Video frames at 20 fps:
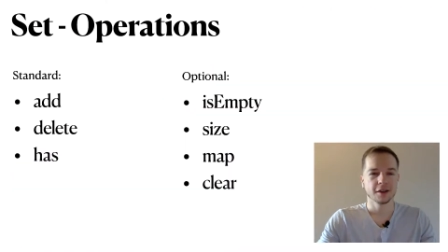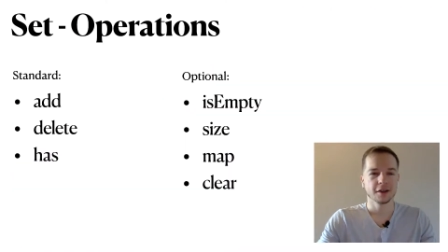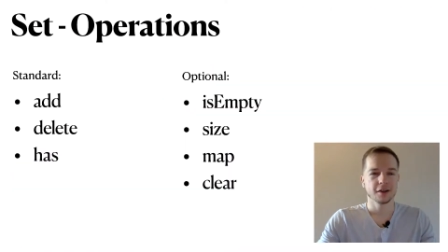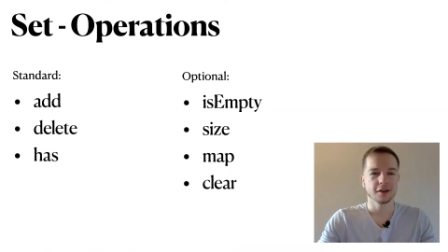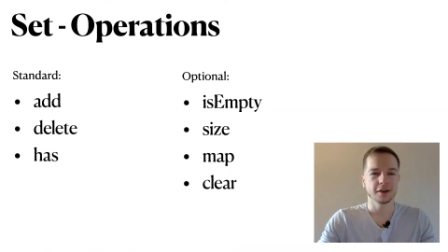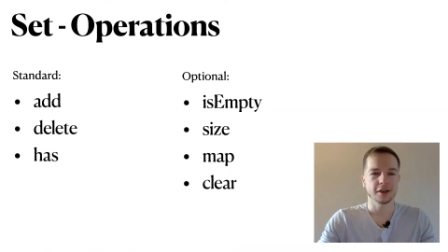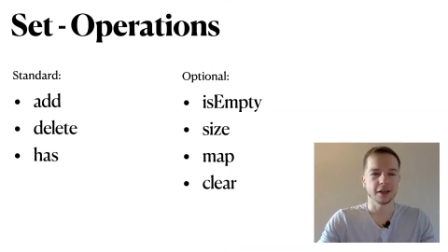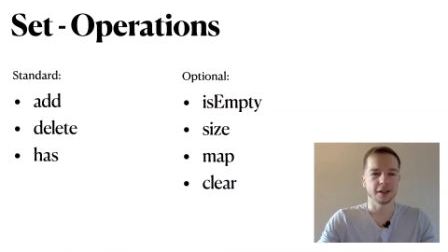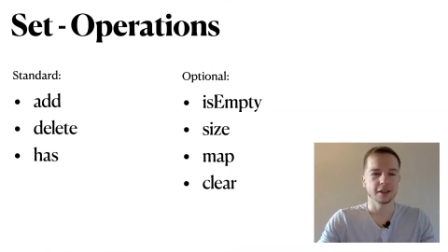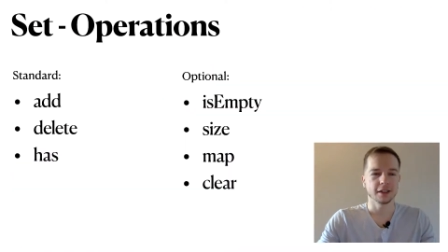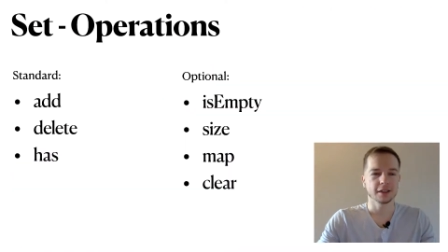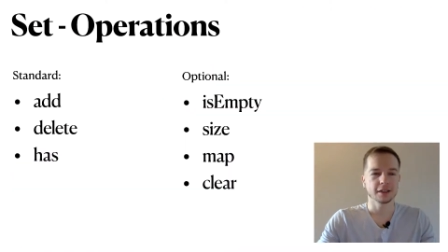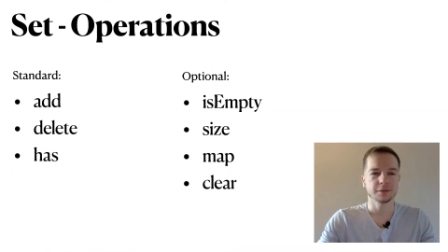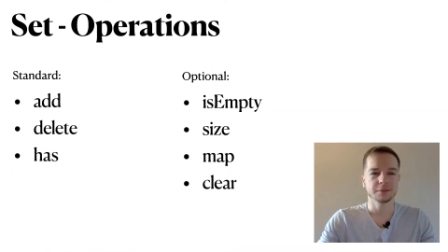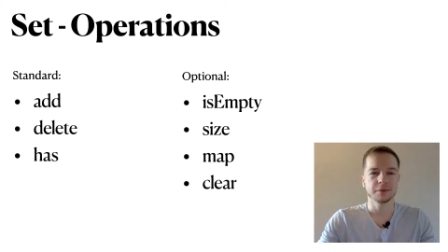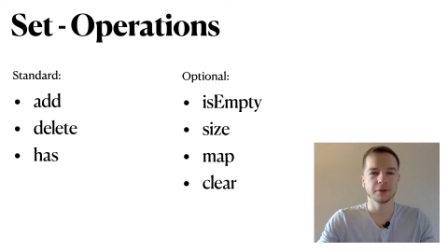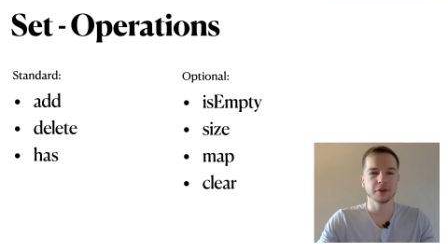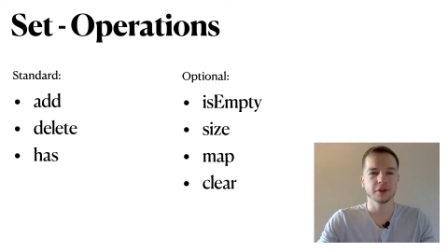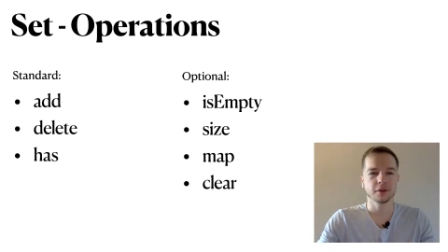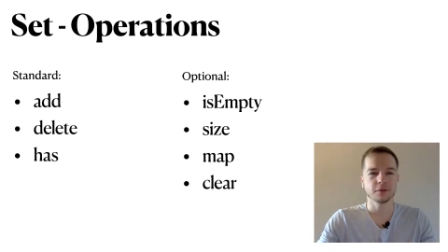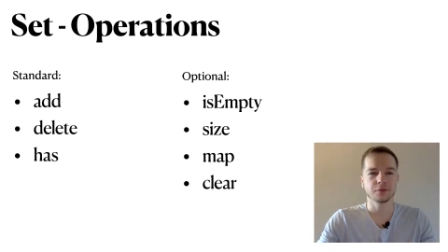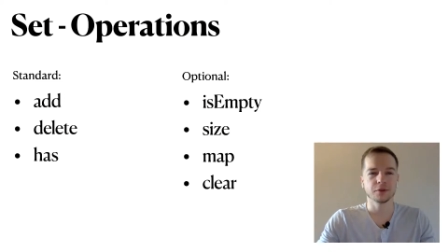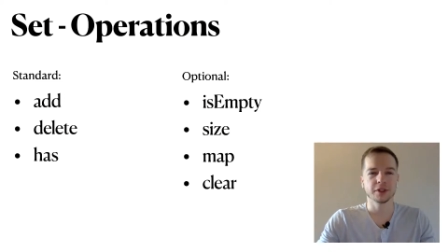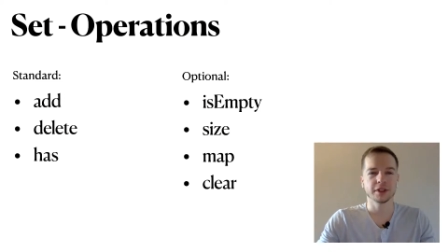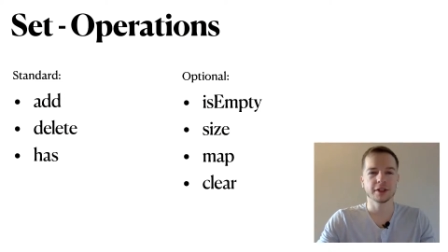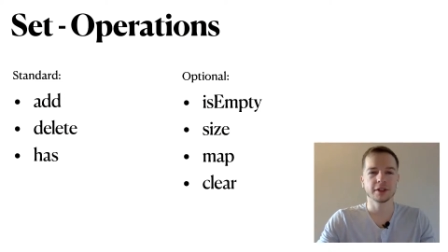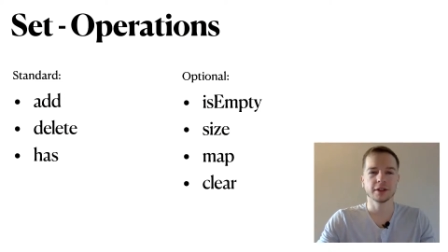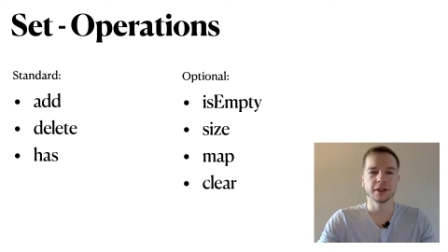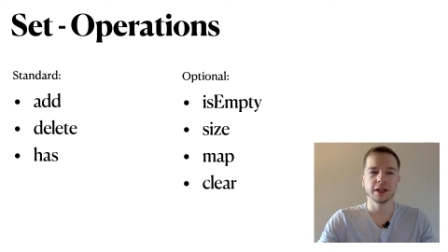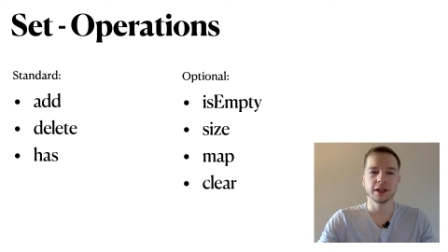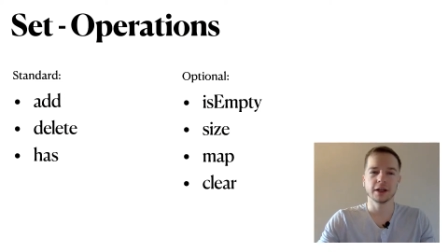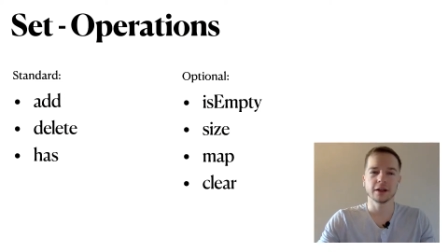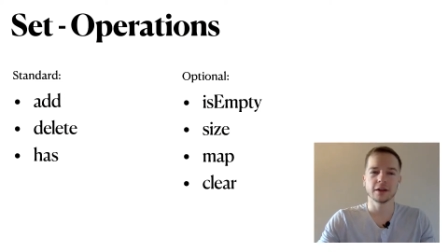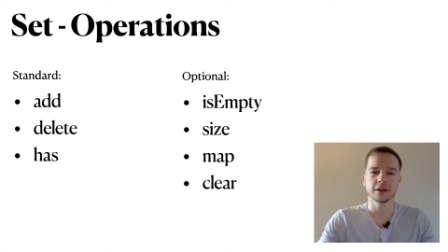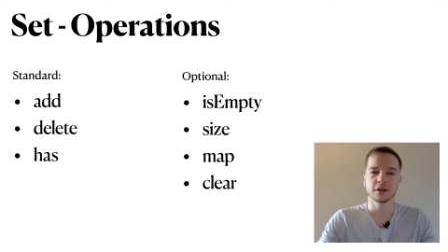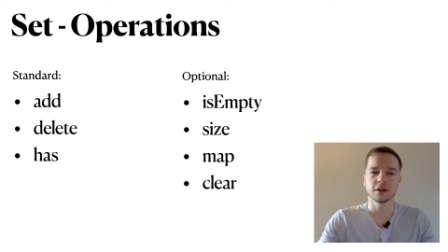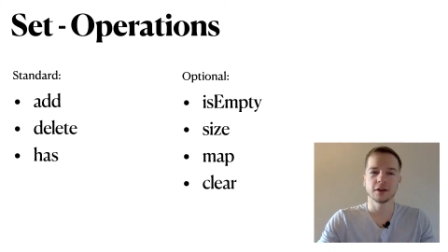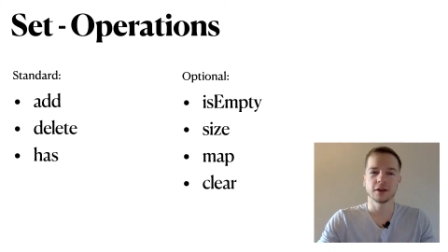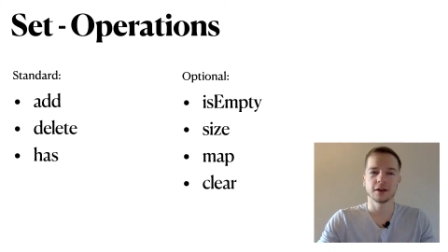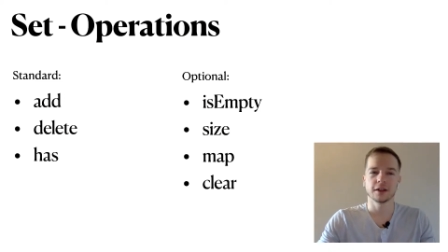Okay, that's pretty
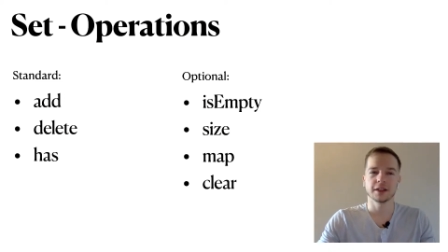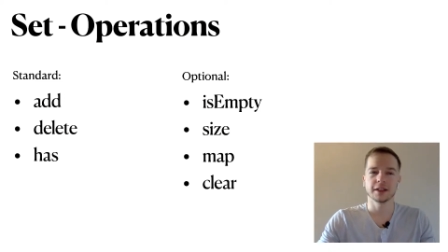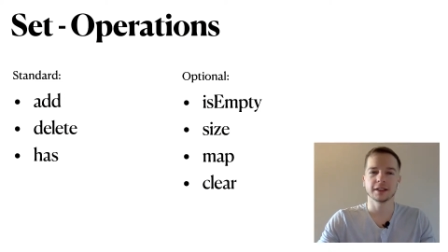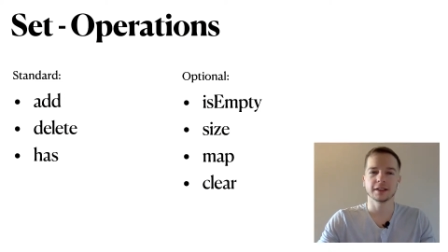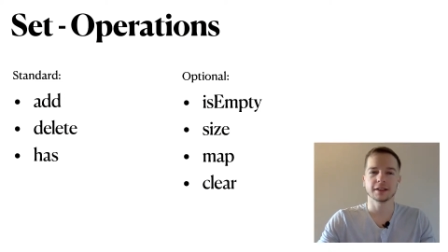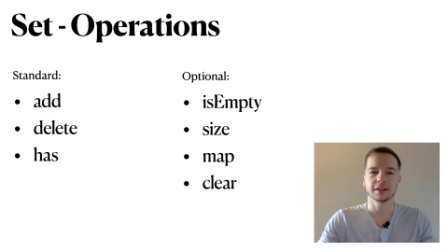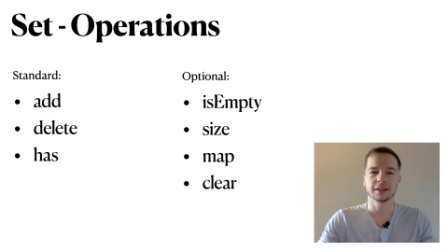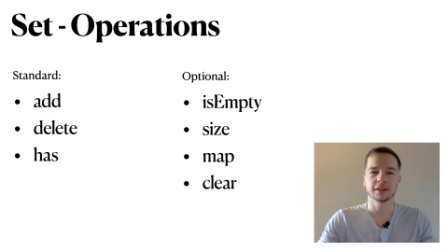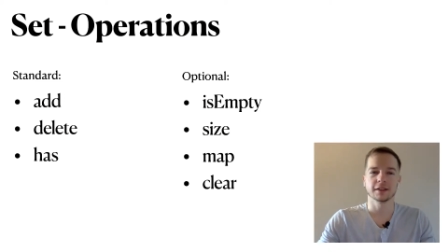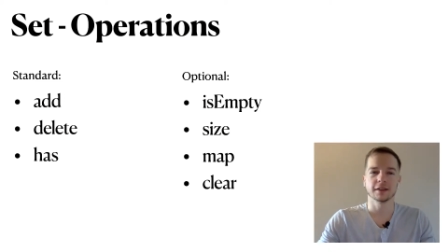clear. Let's